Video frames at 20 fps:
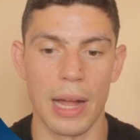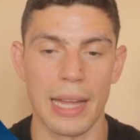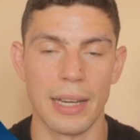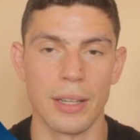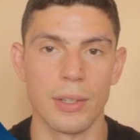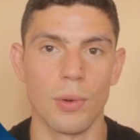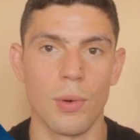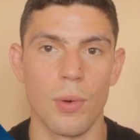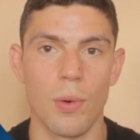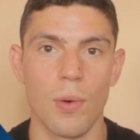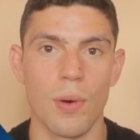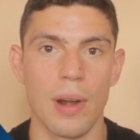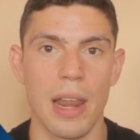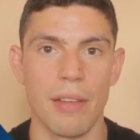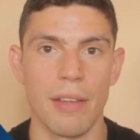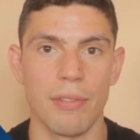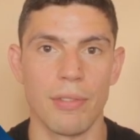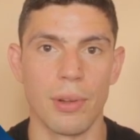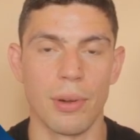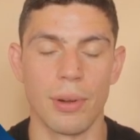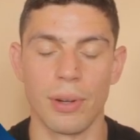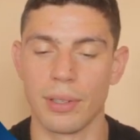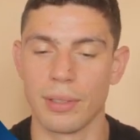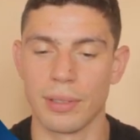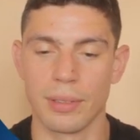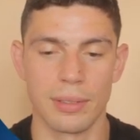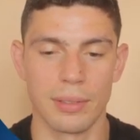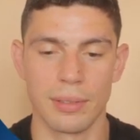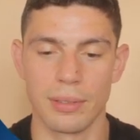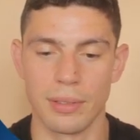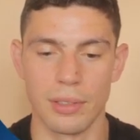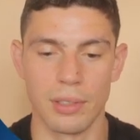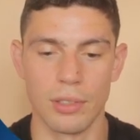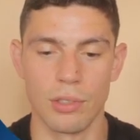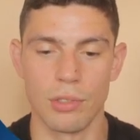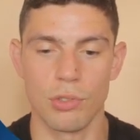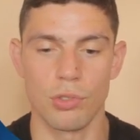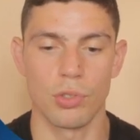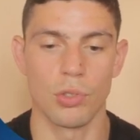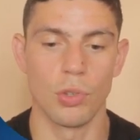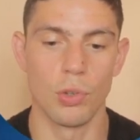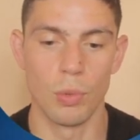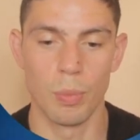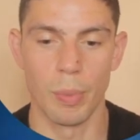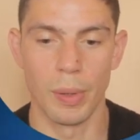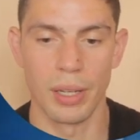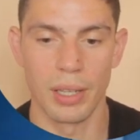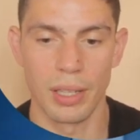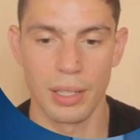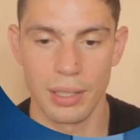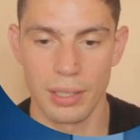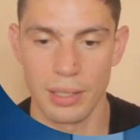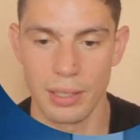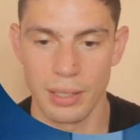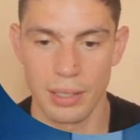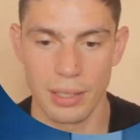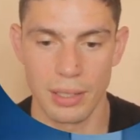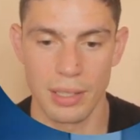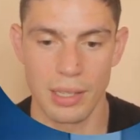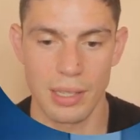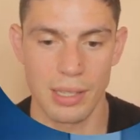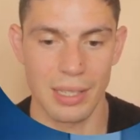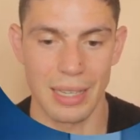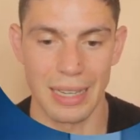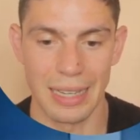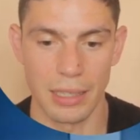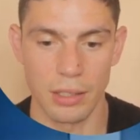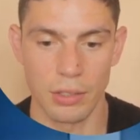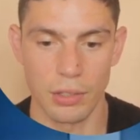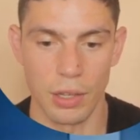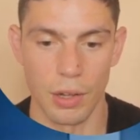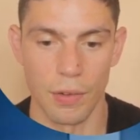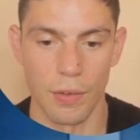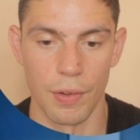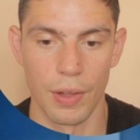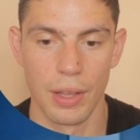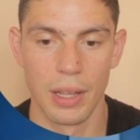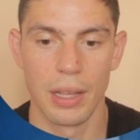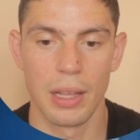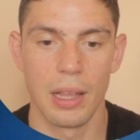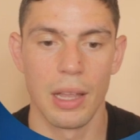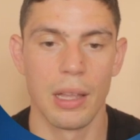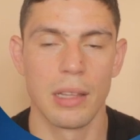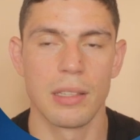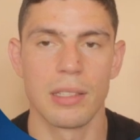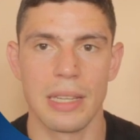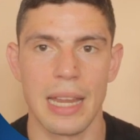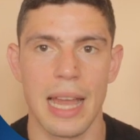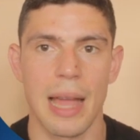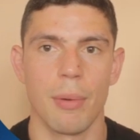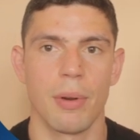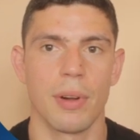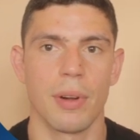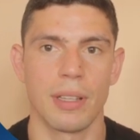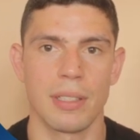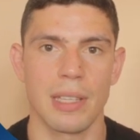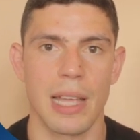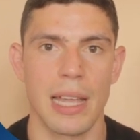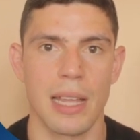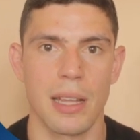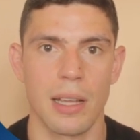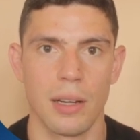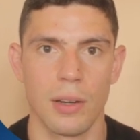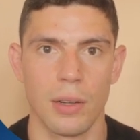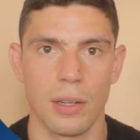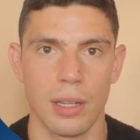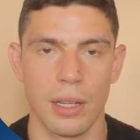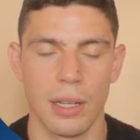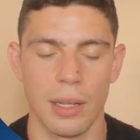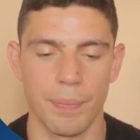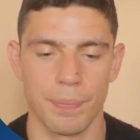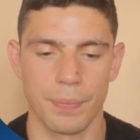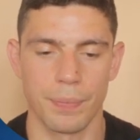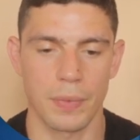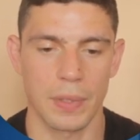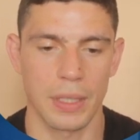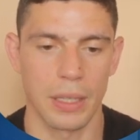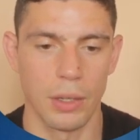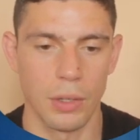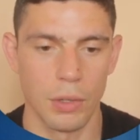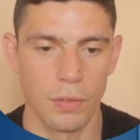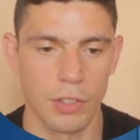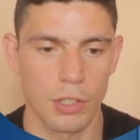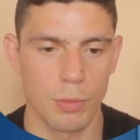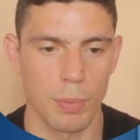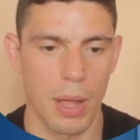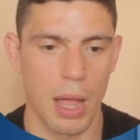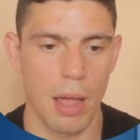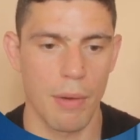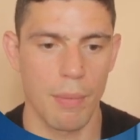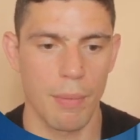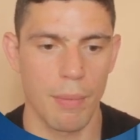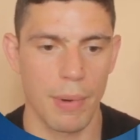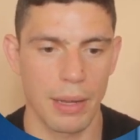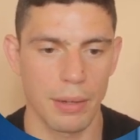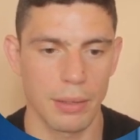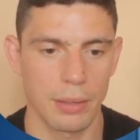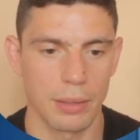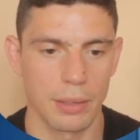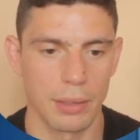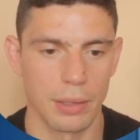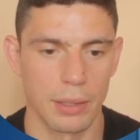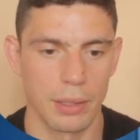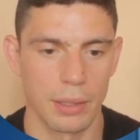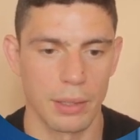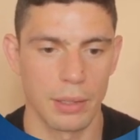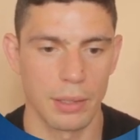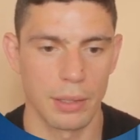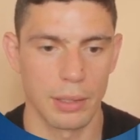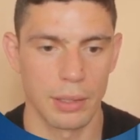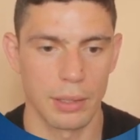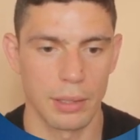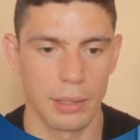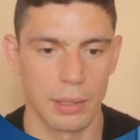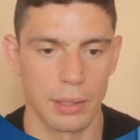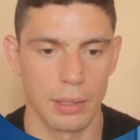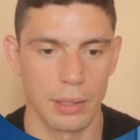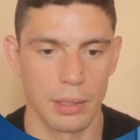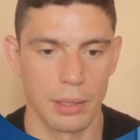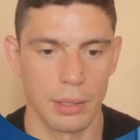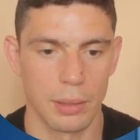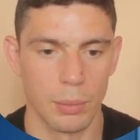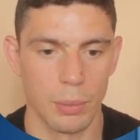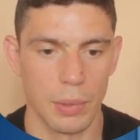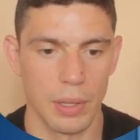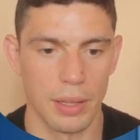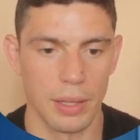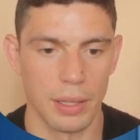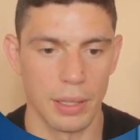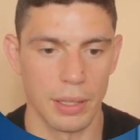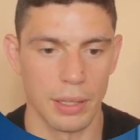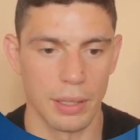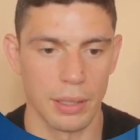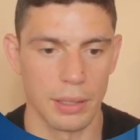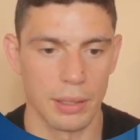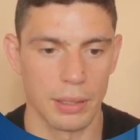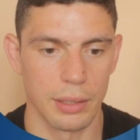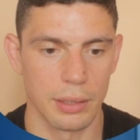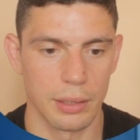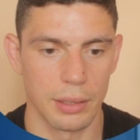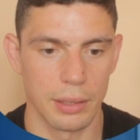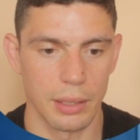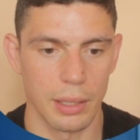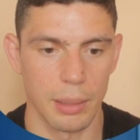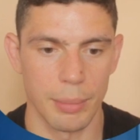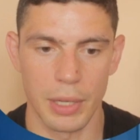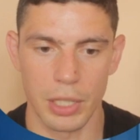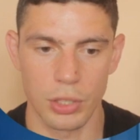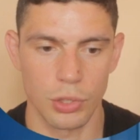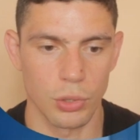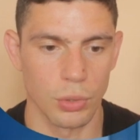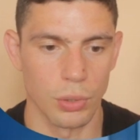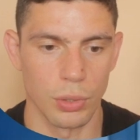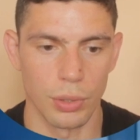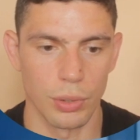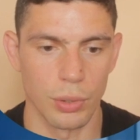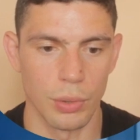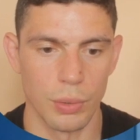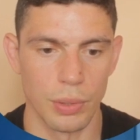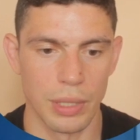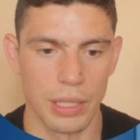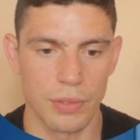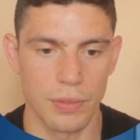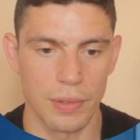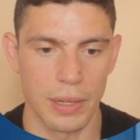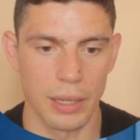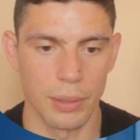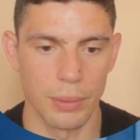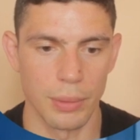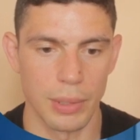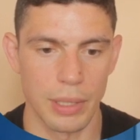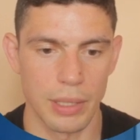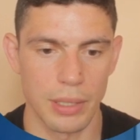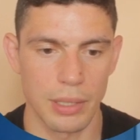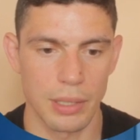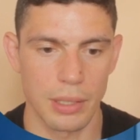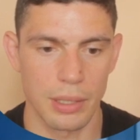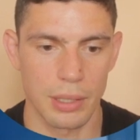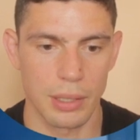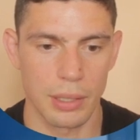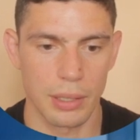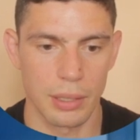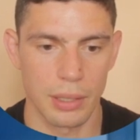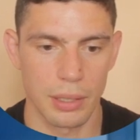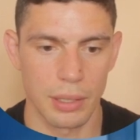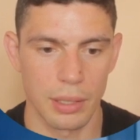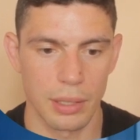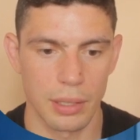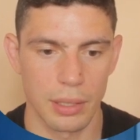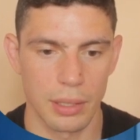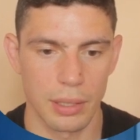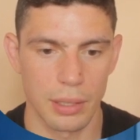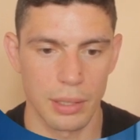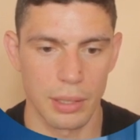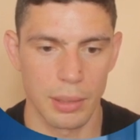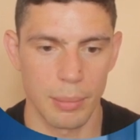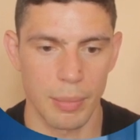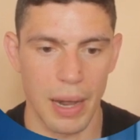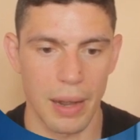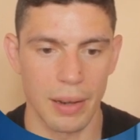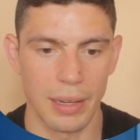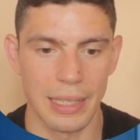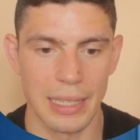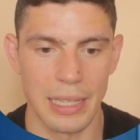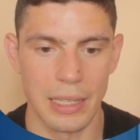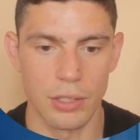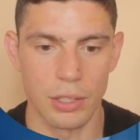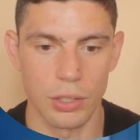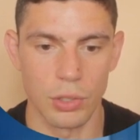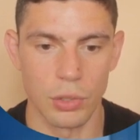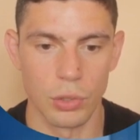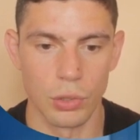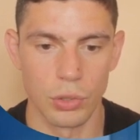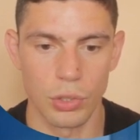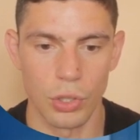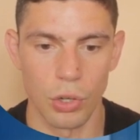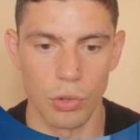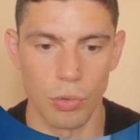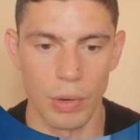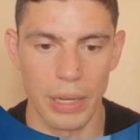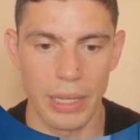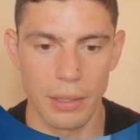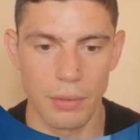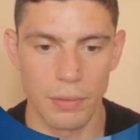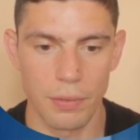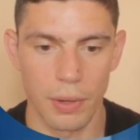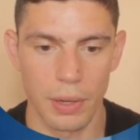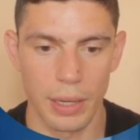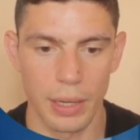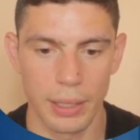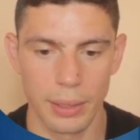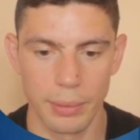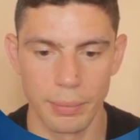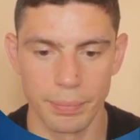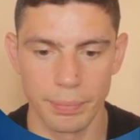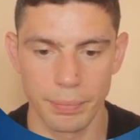hand or left hook. Super slick stuff. So now we're going to take a look at another sparring round with, I'm not sure who this fella is. Apparently he's a good Korean fighter.